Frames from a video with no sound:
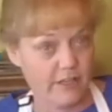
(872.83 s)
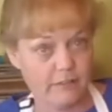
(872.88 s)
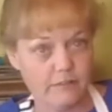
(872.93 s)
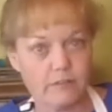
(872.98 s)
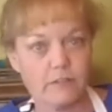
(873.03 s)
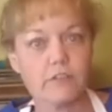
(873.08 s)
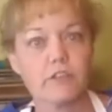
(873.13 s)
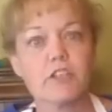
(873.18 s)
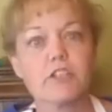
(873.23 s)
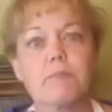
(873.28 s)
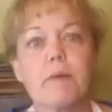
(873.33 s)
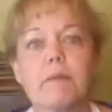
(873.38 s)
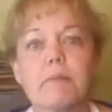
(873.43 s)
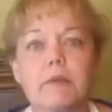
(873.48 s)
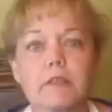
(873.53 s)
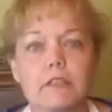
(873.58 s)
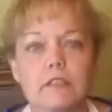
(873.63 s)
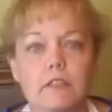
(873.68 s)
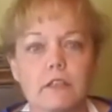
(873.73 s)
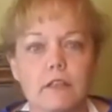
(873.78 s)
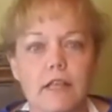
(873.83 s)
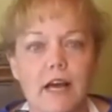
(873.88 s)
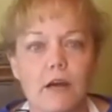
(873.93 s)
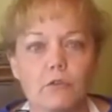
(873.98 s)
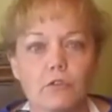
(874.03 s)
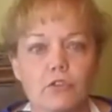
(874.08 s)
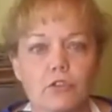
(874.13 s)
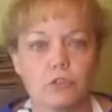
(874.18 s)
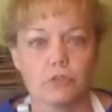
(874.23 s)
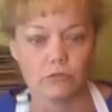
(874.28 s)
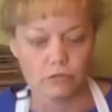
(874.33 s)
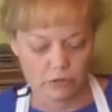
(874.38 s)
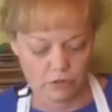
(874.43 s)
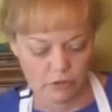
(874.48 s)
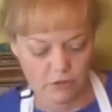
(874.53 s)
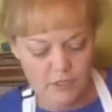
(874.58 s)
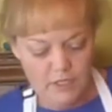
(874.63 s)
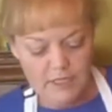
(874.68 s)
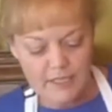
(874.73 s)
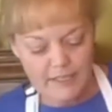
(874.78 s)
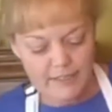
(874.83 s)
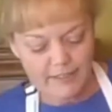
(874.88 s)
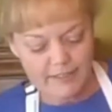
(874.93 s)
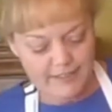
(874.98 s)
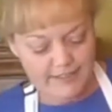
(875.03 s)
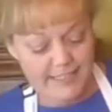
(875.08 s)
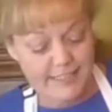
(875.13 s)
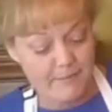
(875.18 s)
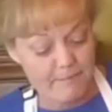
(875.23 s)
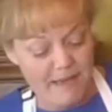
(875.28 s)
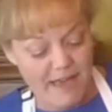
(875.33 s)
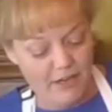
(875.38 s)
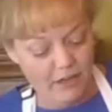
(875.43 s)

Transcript: so this might be a little loud too, so because it's metal.